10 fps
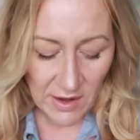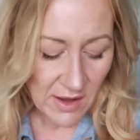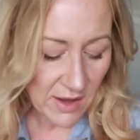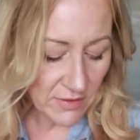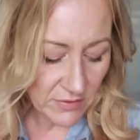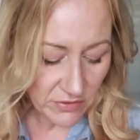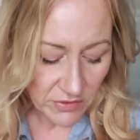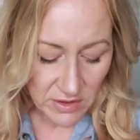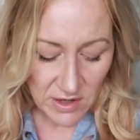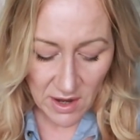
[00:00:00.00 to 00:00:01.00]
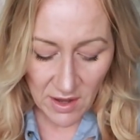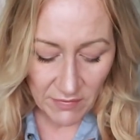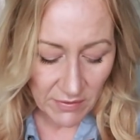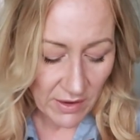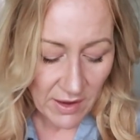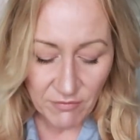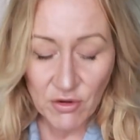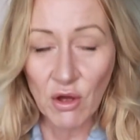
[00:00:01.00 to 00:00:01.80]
and yeah, I've